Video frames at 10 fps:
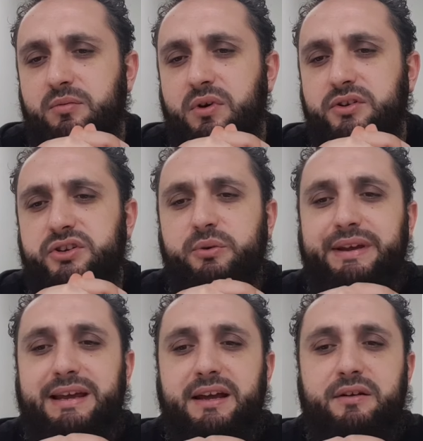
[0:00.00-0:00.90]
while
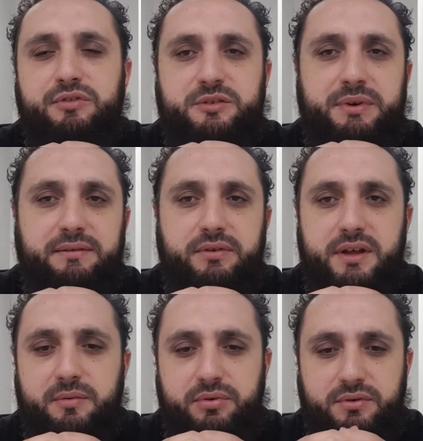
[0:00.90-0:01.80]
showing care and respect for
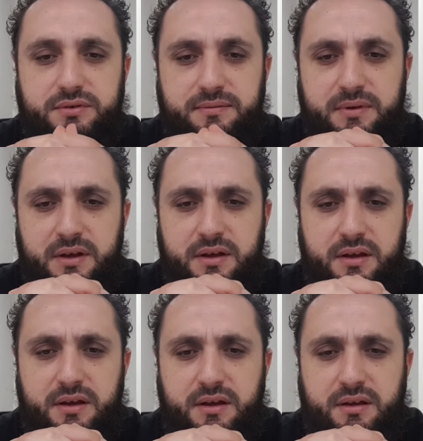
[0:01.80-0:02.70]
the other person.
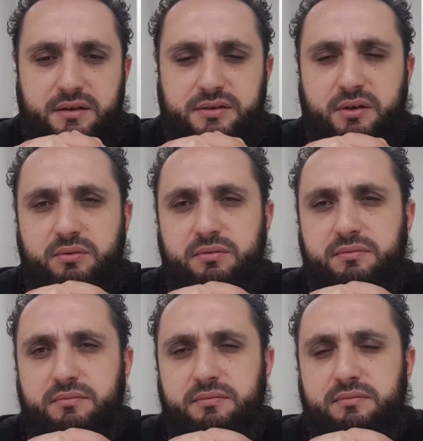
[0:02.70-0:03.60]
So
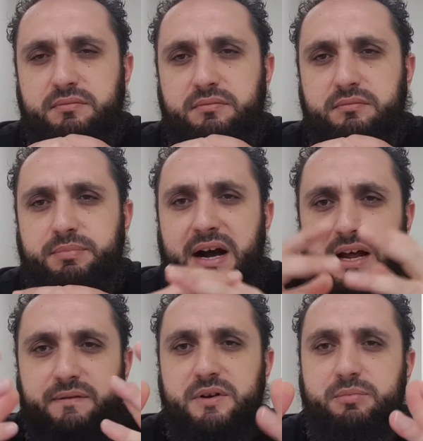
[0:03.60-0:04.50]

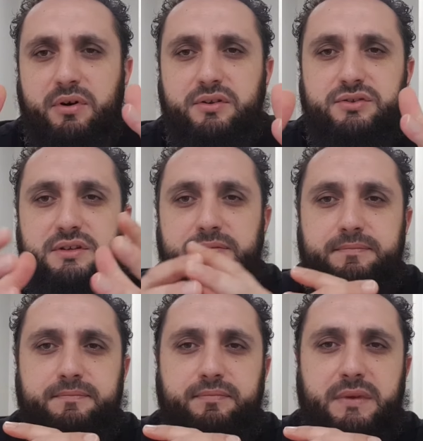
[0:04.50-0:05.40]
part of an apology
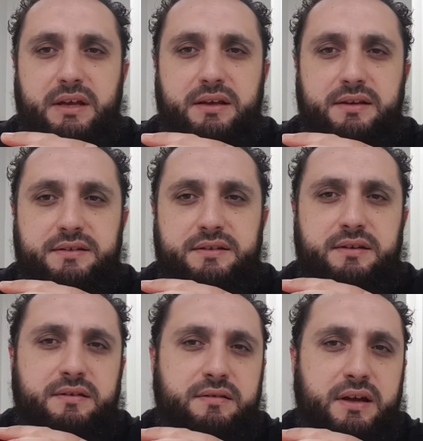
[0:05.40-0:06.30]
is
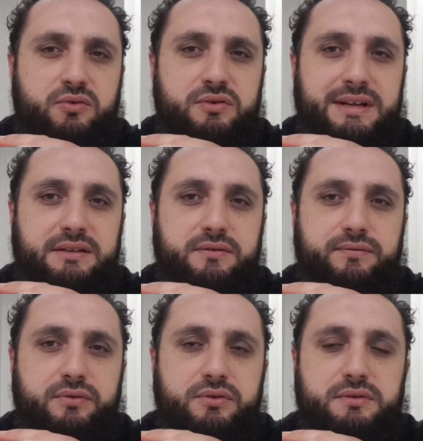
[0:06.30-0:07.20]
that you need to
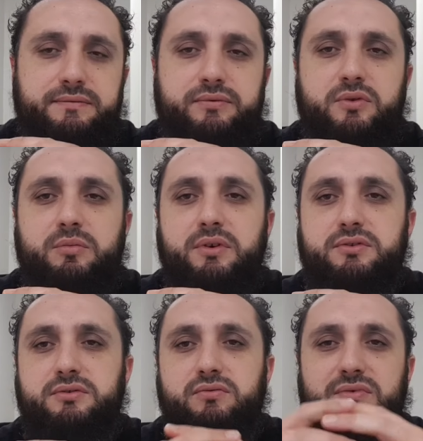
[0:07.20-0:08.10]
first and
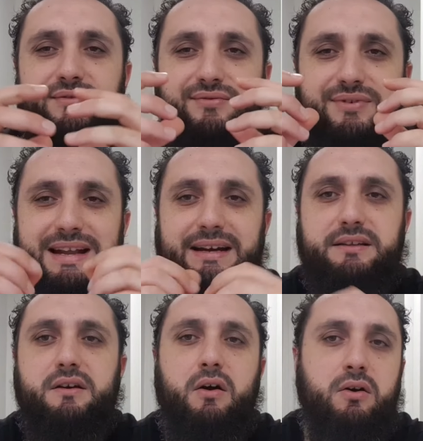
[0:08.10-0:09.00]
foremost
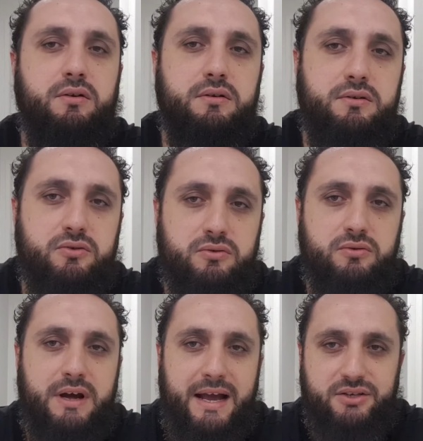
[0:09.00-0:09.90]
reflect on
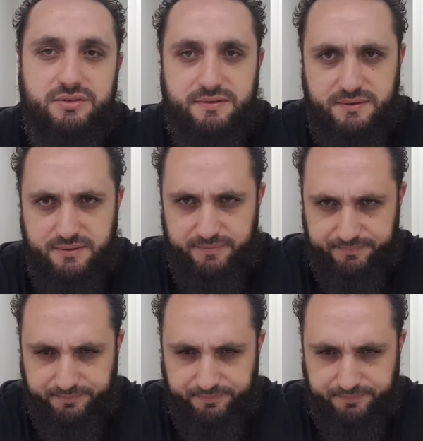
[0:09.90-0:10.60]
your actions.